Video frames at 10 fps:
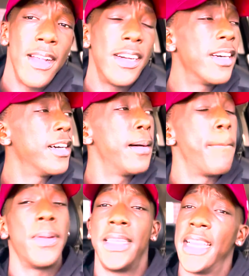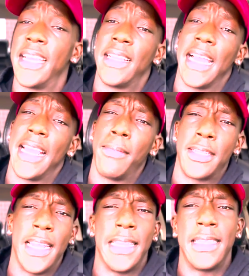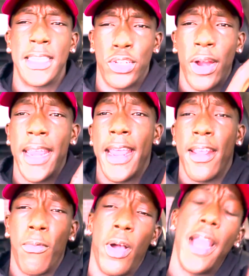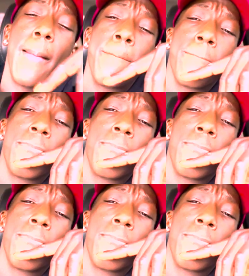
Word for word: Uh, but, yeah, got to keep the teeth straight and white.